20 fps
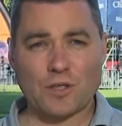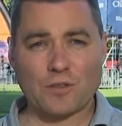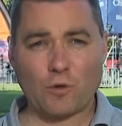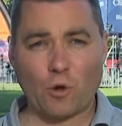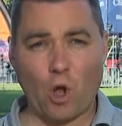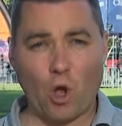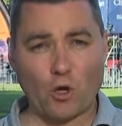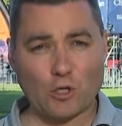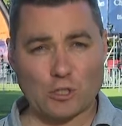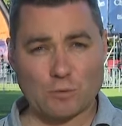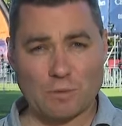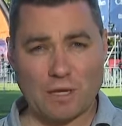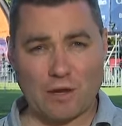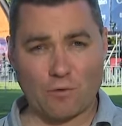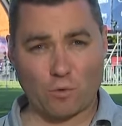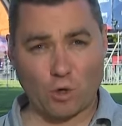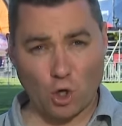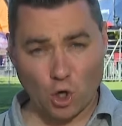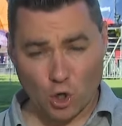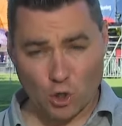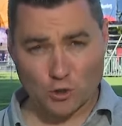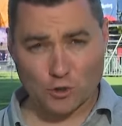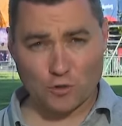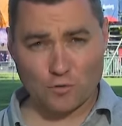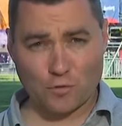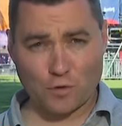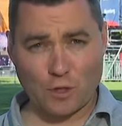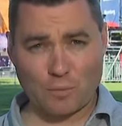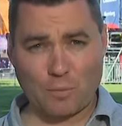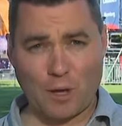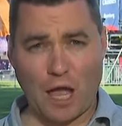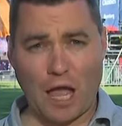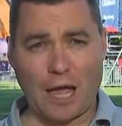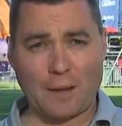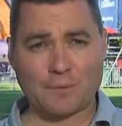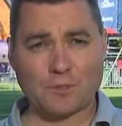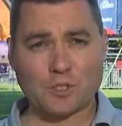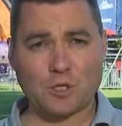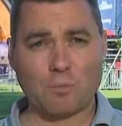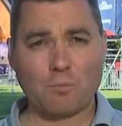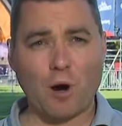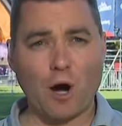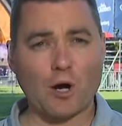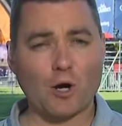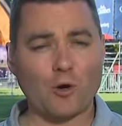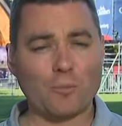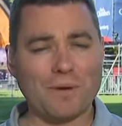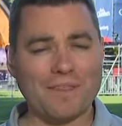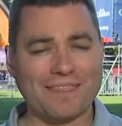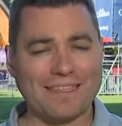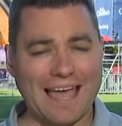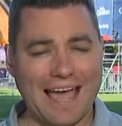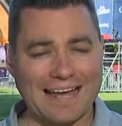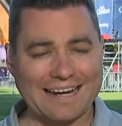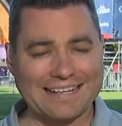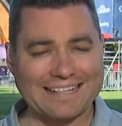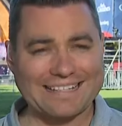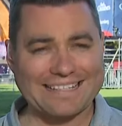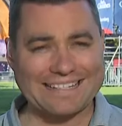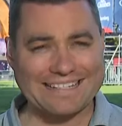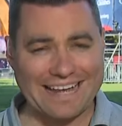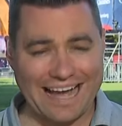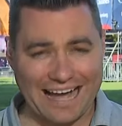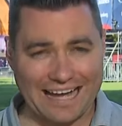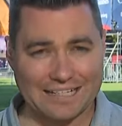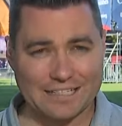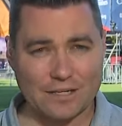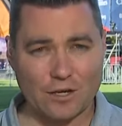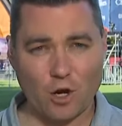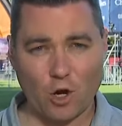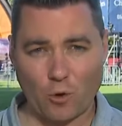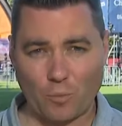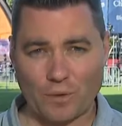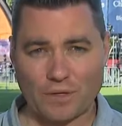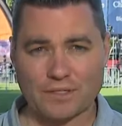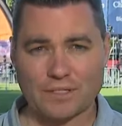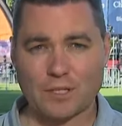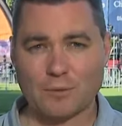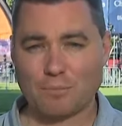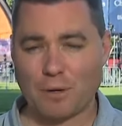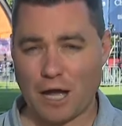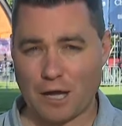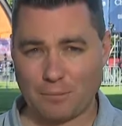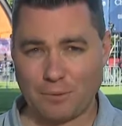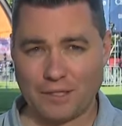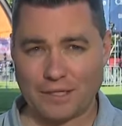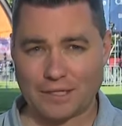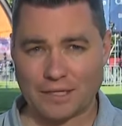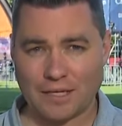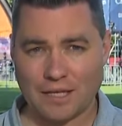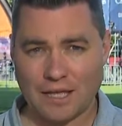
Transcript: There'll also be a rehearsal for the pops tomorrow, but that is not open to the public.